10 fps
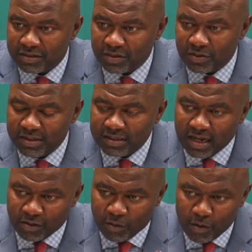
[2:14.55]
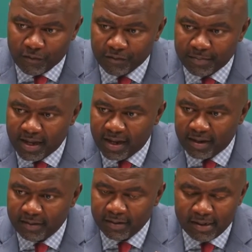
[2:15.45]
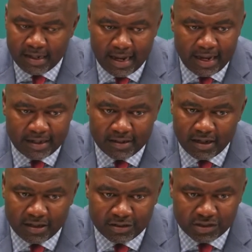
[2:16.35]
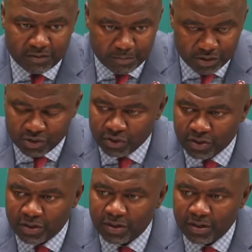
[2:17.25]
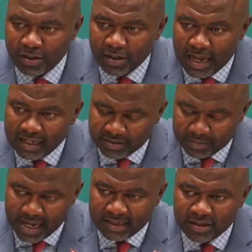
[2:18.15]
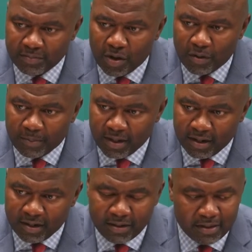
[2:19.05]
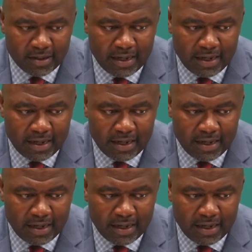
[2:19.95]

So he's got to grow from that and uh, just mature as a basketball player.